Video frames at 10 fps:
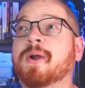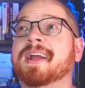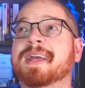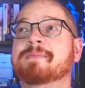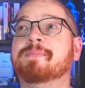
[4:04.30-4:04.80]

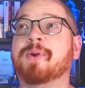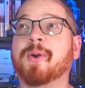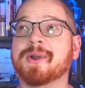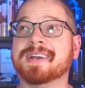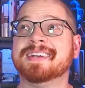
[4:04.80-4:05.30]

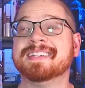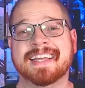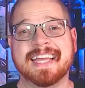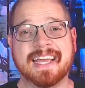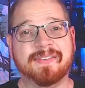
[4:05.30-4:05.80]
important,
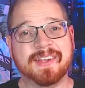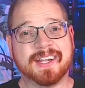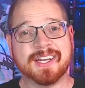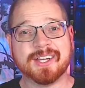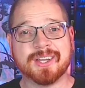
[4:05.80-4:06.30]
if you're
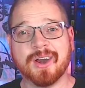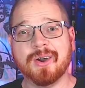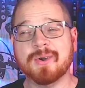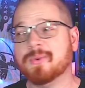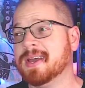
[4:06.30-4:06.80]
going to
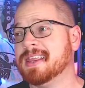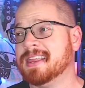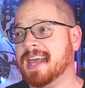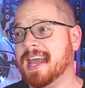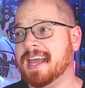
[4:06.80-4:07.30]
go with
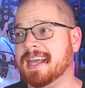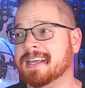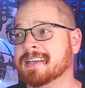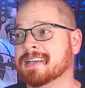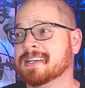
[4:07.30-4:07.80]
a